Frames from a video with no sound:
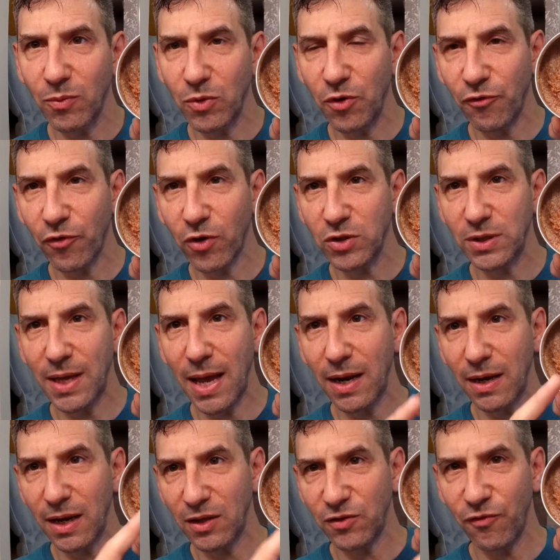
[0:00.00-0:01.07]
When you first get
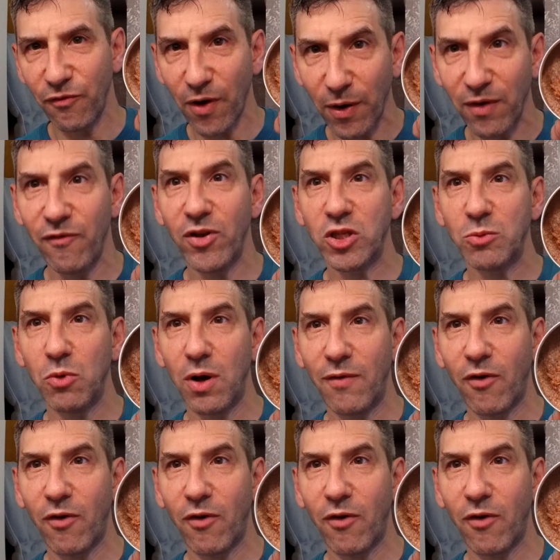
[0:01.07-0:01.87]
it, it's very visible.